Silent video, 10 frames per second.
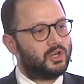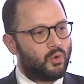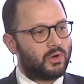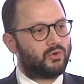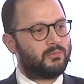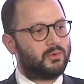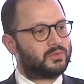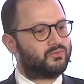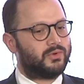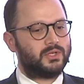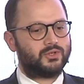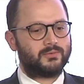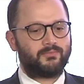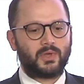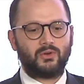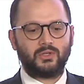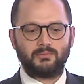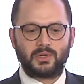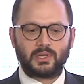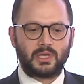agreement was reached, and
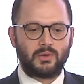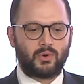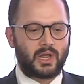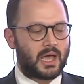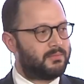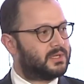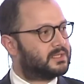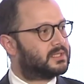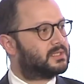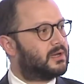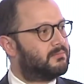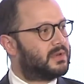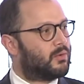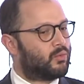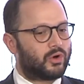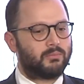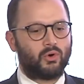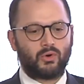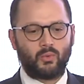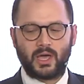ultimately what happened is a sub-network
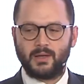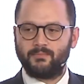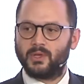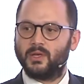broke away.